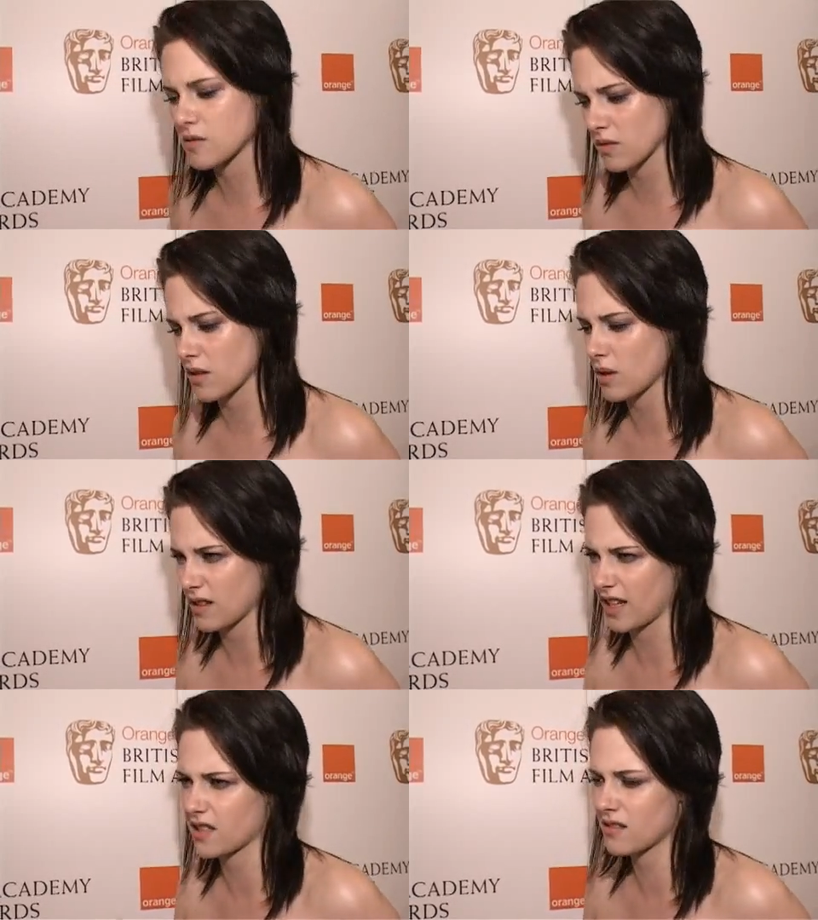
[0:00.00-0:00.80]
really what
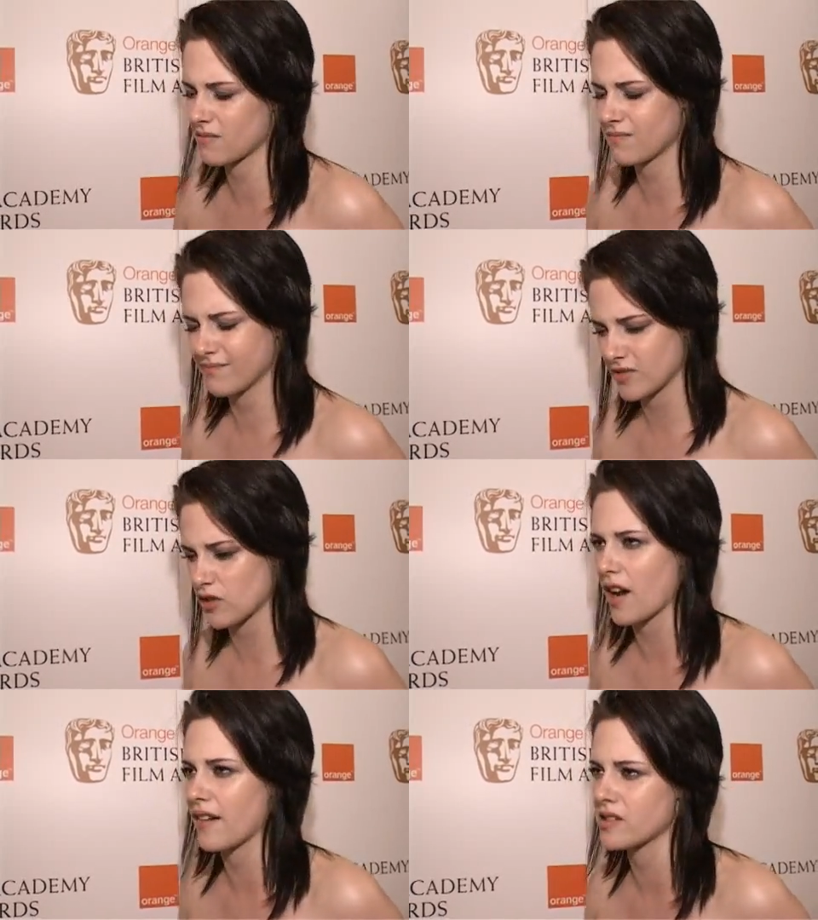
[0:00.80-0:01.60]

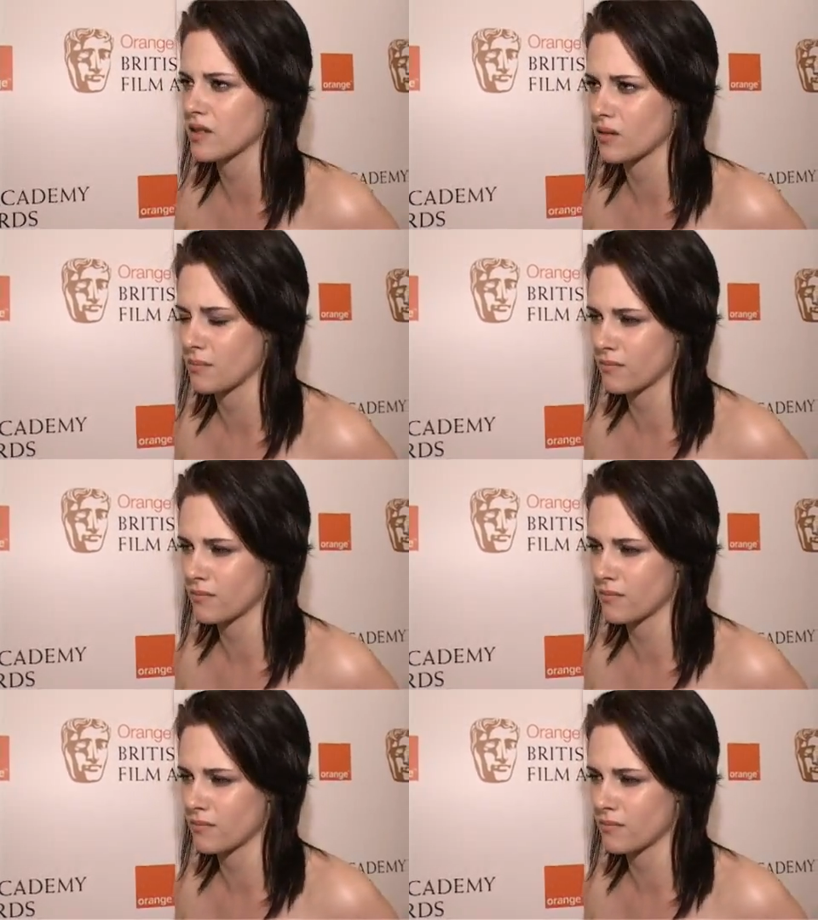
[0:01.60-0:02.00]
drives you and